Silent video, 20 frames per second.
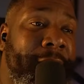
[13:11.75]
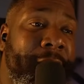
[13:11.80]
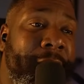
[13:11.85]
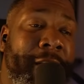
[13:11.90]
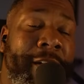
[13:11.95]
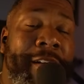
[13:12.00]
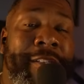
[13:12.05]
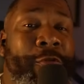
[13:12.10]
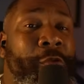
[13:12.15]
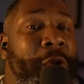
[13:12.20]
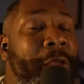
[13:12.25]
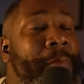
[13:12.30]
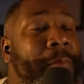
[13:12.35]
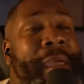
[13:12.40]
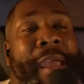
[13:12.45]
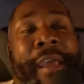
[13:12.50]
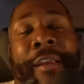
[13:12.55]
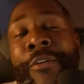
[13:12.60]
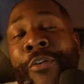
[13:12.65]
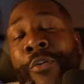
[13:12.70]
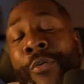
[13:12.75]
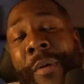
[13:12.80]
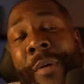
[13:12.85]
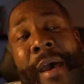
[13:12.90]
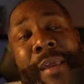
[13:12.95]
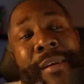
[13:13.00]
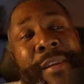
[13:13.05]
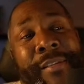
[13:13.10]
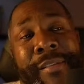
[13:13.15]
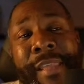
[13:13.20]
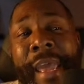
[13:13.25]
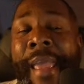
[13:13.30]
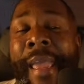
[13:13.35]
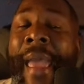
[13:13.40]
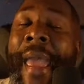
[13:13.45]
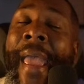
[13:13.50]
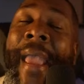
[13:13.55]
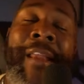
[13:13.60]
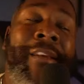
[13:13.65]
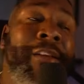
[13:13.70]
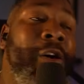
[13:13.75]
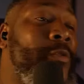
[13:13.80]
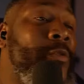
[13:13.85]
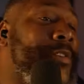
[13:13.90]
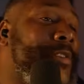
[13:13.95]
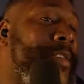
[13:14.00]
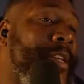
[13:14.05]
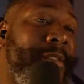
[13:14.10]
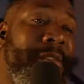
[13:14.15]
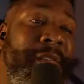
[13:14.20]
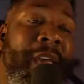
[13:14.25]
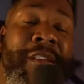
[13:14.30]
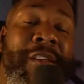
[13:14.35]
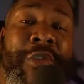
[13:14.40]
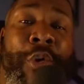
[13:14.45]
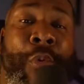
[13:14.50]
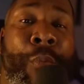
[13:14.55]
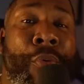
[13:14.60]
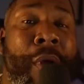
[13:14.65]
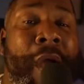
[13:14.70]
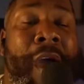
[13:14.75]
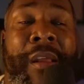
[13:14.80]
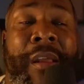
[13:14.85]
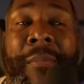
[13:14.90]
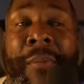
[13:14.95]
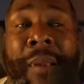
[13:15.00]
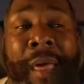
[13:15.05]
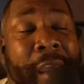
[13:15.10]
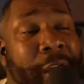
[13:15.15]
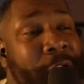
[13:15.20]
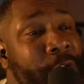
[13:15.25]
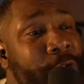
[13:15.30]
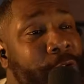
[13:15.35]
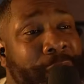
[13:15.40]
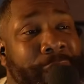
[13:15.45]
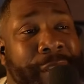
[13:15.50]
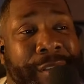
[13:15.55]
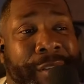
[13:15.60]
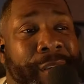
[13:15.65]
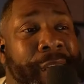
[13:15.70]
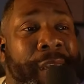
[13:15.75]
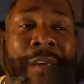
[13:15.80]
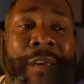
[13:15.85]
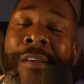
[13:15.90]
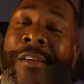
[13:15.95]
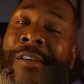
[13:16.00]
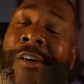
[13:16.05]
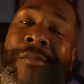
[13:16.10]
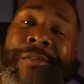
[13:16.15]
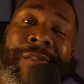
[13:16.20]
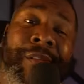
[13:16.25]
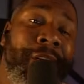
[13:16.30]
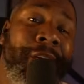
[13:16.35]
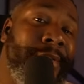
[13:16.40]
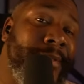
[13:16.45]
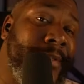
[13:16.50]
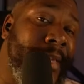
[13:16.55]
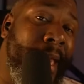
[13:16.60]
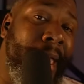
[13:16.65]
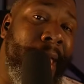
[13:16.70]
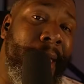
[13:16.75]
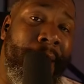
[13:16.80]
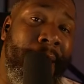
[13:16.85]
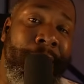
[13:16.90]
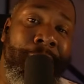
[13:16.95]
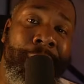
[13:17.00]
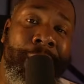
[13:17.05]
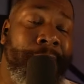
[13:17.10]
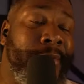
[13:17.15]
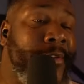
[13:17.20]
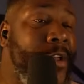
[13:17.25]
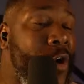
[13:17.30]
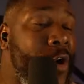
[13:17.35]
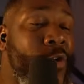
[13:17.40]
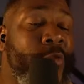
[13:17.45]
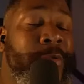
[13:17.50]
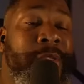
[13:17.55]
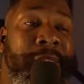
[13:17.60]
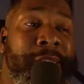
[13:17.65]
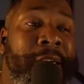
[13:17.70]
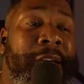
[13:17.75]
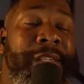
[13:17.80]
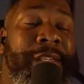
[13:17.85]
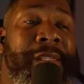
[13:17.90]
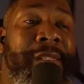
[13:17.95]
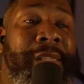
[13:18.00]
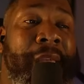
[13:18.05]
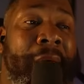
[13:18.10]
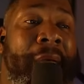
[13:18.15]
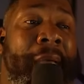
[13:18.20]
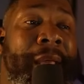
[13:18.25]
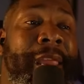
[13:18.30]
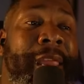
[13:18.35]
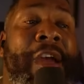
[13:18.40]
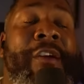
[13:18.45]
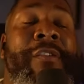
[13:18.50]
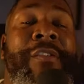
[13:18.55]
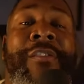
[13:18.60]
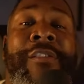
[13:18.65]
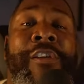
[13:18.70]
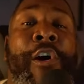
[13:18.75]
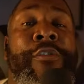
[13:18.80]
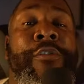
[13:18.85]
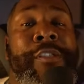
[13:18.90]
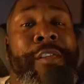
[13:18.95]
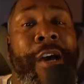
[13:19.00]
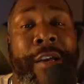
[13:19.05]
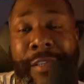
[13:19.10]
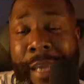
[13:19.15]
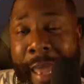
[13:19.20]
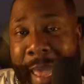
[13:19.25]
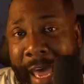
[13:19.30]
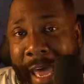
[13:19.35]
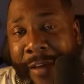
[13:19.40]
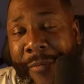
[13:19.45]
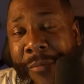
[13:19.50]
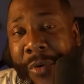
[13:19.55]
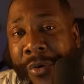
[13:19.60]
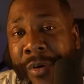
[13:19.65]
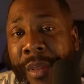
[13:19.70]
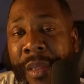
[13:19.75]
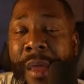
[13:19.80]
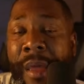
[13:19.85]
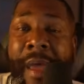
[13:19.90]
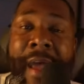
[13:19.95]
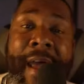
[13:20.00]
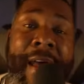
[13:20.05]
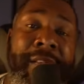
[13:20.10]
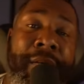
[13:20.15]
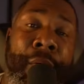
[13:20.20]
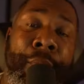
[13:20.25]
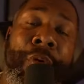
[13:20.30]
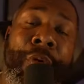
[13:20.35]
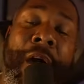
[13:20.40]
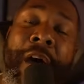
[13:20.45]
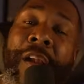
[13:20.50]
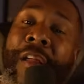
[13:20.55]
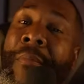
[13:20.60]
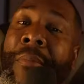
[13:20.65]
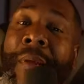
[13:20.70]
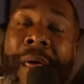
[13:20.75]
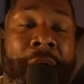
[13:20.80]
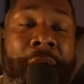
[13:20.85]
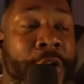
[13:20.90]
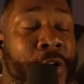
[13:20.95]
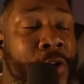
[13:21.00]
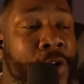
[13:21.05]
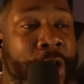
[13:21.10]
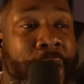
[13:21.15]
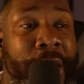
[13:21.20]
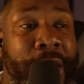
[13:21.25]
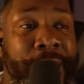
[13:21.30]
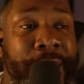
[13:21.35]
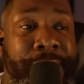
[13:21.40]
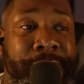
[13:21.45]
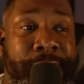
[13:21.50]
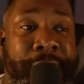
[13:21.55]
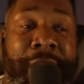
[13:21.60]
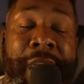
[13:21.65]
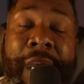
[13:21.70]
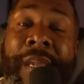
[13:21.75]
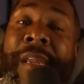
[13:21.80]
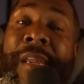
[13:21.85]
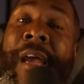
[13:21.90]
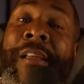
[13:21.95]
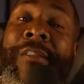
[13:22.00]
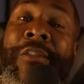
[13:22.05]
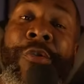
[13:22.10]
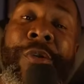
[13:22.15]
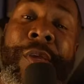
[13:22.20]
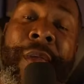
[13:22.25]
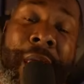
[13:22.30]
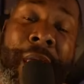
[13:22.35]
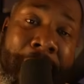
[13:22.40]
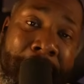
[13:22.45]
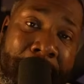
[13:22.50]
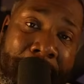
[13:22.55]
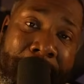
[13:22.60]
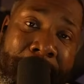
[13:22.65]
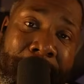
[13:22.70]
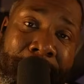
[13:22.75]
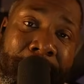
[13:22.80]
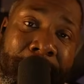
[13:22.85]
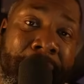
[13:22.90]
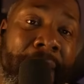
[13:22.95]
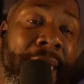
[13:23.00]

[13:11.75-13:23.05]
Because we been new about this. There ain't no such thing as no brown and black coalition. No such thing. No such thing. There is no such animal as a brown and black coalition. Get that through your head.